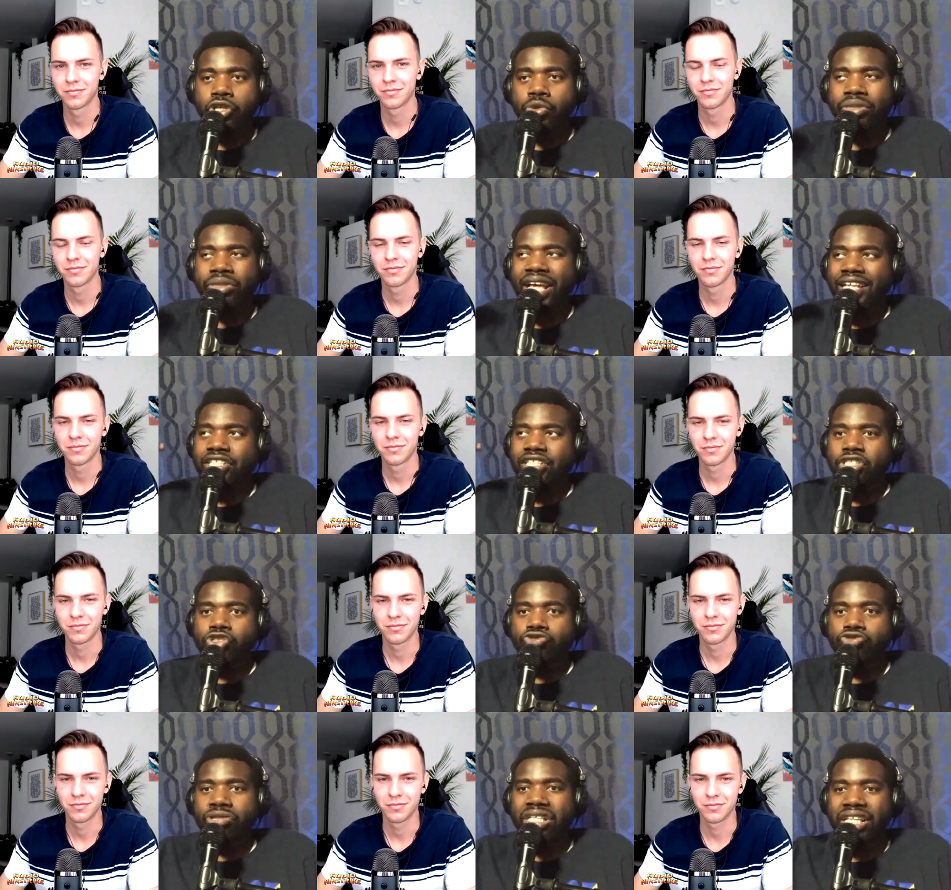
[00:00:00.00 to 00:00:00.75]
Speaker 1: So
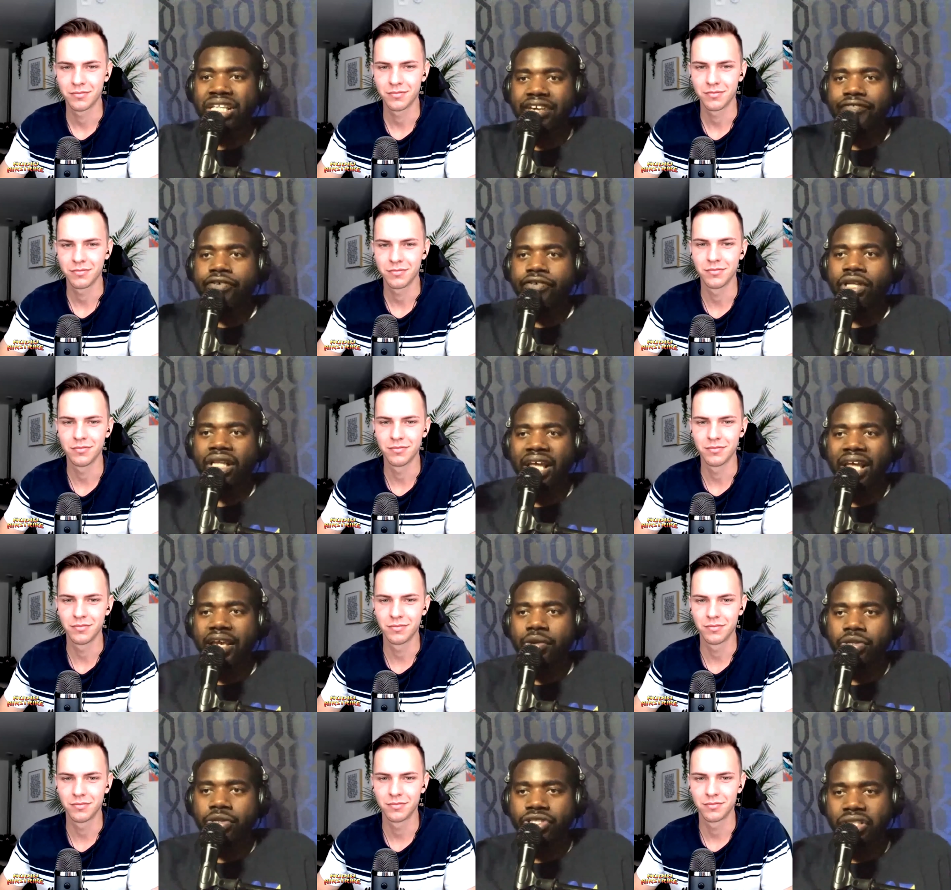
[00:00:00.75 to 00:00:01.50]
that's three
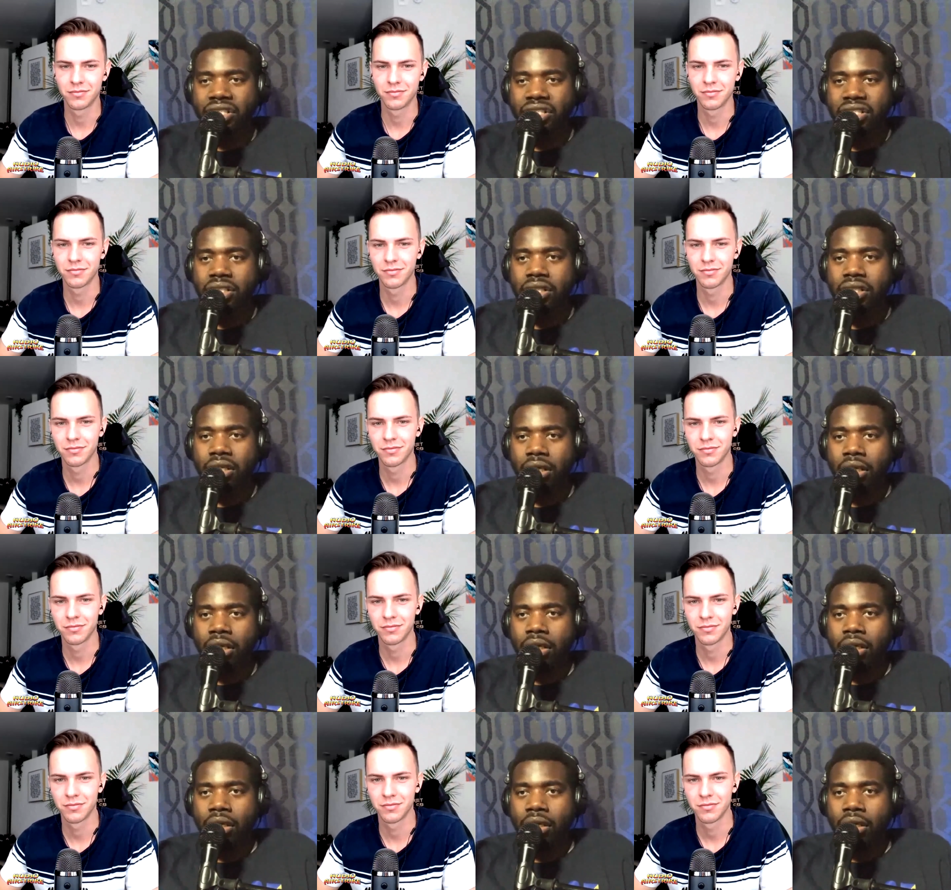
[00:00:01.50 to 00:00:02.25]
different mm-hmm. languages.